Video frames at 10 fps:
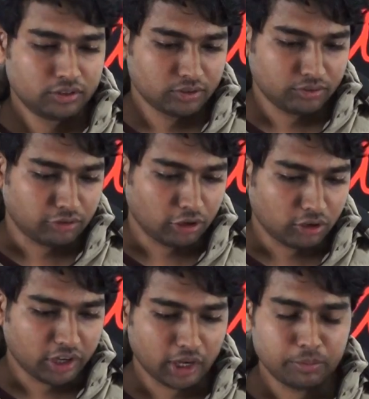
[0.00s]
So
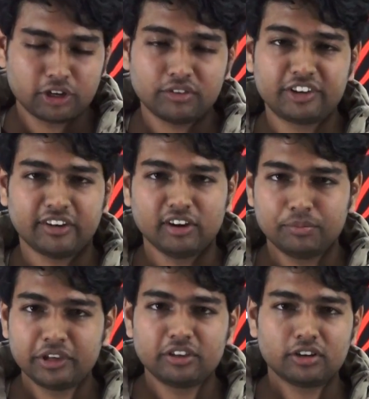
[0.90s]
follow a habit of
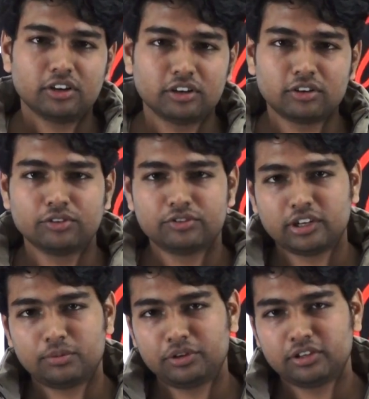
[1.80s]
developing a
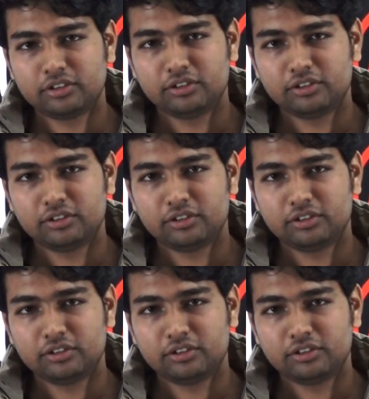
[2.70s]
concept